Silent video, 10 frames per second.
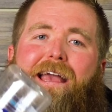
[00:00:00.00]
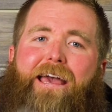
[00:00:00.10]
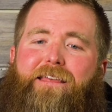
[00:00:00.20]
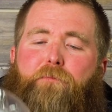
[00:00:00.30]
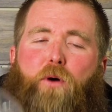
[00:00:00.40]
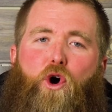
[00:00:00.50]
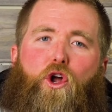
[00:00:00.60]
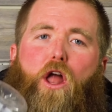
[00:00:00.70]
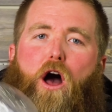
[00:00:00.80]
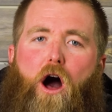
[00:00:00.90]
and then
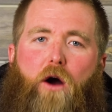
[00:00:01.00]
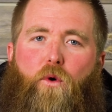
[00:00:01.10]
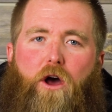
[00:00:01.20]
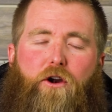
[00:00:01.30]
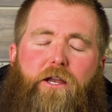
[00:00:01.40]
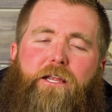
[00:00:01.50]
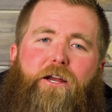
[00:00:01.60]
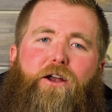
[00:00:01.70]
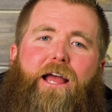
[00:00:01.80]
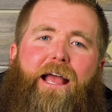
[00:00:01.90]
put hot water in
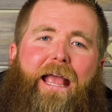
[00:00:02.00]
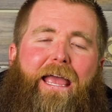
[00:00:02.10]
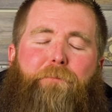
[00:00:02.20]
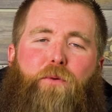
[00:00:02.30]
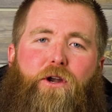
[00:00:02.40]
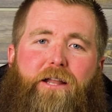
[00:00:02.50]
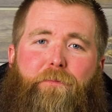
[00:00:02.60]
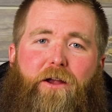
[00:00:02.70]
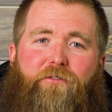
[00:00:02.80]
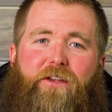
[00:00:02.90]
here and put it down
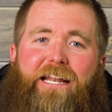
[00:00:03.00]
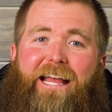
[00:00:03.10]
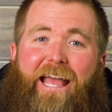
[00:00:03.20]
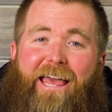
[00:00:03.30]
by your feet,